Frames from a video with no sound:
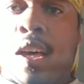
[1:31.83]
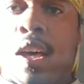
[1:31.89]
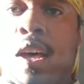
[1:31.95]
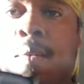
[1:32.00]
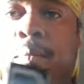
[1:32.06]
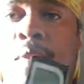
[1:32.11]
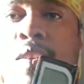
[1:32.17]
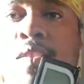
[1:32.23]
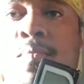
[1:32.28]

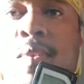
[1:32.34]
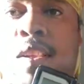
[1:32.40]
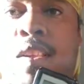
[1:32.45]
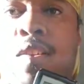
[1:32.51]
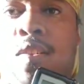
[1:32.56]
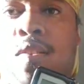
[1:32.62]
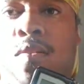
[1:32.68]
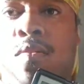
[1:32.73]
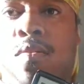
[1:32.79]
Um, here's my
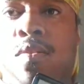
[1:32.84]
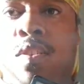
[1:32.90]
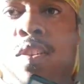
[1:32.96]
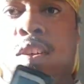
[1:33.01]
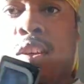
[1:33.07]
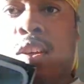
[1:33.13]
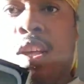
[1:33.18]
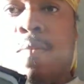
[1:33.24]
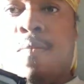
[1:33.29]
little
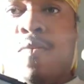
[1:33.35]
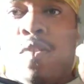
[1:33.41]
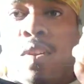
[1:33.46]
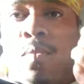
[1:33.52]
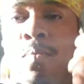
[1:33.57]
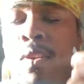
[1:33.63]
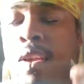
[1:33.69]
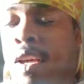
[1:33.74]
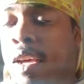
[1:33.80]
hookup for
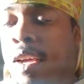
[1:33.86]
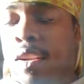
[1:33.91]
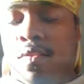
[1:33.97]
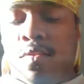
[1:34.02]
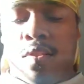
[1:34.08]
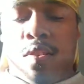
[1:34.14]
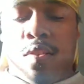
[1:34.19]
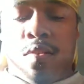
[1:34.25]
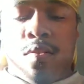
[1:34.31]
the blood.
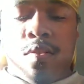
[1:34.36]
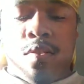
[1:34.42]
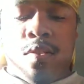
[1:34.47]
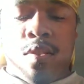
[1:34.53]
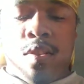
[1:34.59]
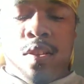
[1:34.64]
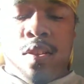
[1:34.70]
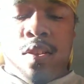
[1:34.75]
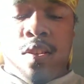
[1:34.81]
So
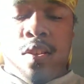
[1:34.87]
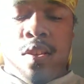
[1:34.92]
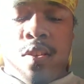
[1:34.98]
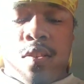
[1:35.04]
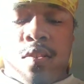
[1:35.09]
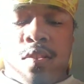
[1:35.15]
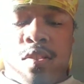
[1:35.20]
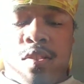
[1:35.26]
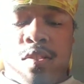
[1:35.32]

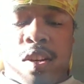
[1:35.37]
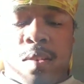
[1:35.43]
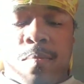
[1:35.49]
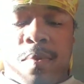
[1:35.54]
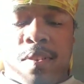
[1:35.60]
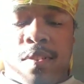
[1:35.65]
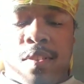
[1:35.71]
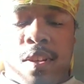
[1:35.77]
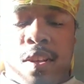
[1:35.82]
check
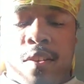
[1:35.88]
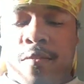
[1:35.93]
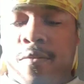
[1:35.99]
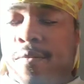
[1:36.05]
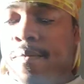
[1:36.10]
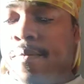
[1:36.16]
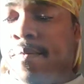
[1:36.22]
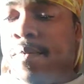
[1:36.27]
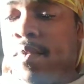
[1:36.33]
my stuff.
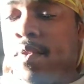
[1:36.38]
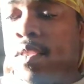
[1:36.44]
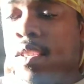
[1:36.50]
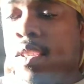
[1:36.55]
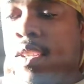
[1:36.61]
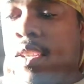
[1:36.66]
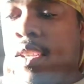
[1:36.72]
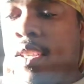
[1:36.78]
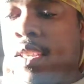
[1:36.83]

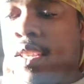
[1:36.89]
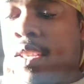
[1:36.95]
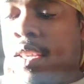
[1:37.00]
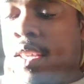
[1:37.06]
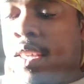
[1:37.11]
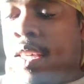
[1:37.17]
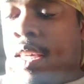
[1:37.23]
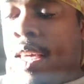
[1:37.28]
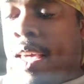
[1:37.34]

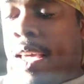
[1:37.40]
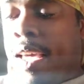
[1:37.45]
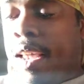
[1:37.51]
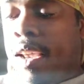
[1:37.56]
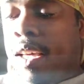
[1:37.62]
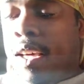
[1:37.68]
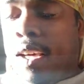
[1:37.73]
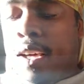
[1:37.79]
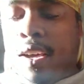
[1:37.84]

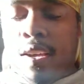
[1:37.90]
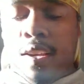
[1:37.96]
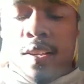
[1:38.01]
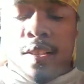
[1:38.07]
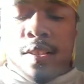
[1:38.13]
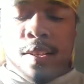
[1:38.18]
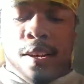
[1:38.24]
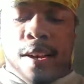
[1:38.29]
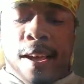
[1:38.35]
And uh,
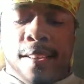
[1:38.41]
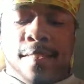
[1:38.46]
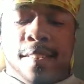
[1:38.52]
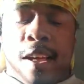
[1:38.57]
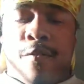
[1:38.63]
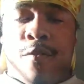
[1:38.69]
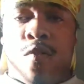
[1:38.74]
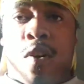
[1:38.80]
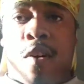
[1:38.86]
today's
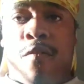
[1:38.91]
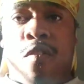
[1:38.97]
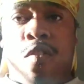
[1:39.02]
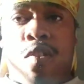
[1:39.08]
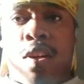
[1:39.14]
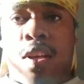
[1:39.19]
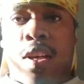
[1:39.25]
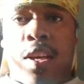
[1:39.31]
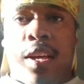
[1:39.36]
day four. I
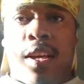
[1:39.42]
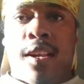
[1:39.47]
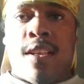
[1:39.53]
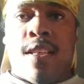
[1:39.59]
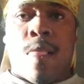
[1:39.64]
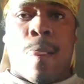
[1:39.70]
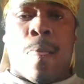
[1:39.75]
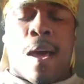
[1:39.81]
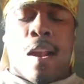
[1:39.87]
feel good.
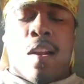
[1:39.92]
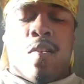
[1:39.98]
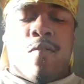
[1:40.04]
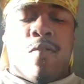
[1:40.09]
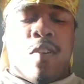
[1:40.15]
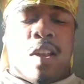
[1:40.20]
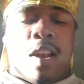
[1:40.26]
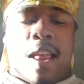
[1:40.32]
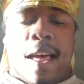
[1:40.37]
I don't
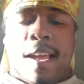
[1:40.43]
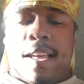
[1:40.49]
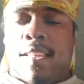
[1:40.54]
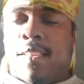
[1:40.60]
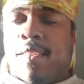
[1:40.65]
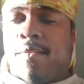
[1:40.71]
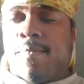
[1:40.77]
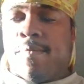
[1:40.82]
feel like